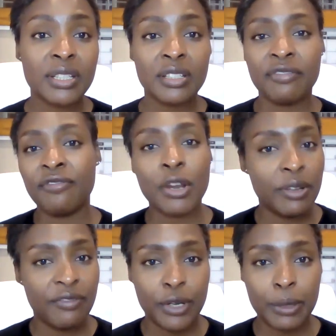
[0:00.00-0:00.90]
is
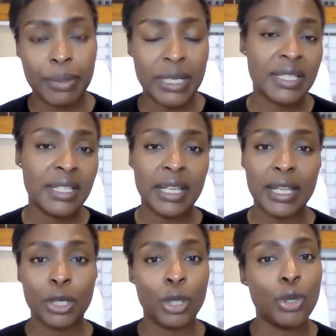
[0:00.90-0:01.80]
very, very basic
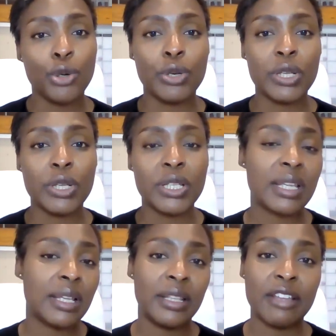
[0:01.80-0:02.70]
and low risk,
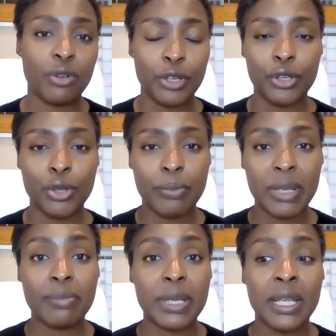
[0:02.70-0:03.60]
and therefore,
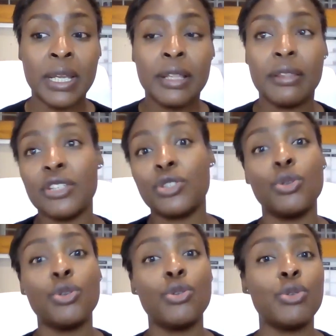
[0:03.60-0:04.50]
maybe there's
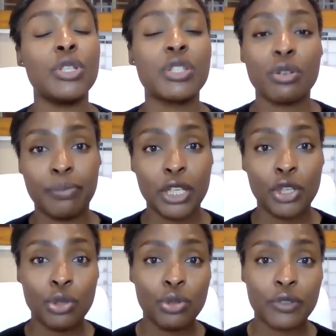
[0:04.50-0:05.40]
no risk of it
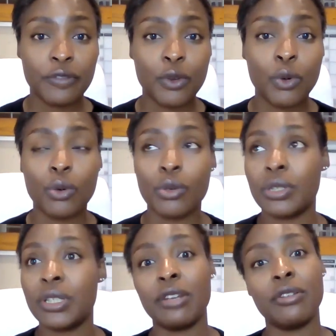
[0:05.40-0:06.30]
being used
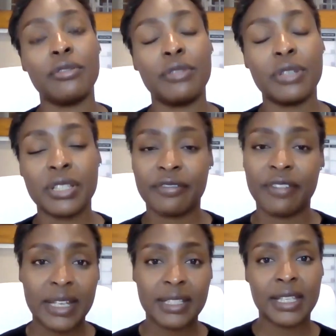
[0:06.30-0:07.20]
for terrorist
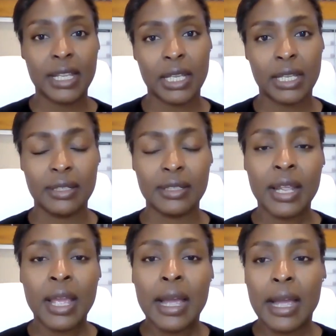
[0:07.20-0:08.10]
financing
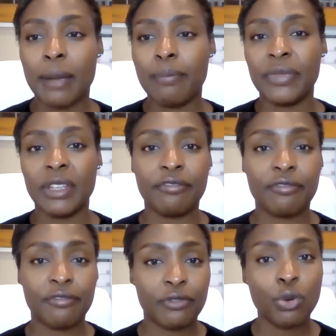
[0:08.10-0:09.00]
and
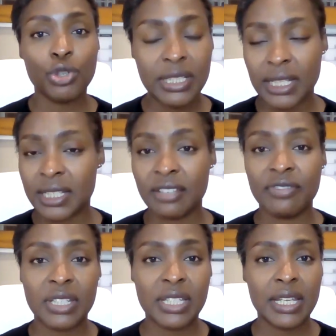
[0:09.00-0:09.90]
fraudulent
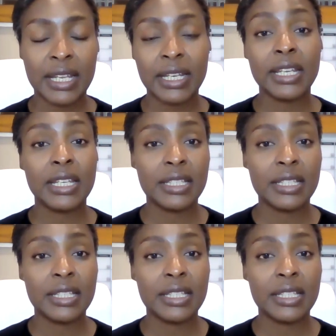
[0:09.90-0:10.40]
activity and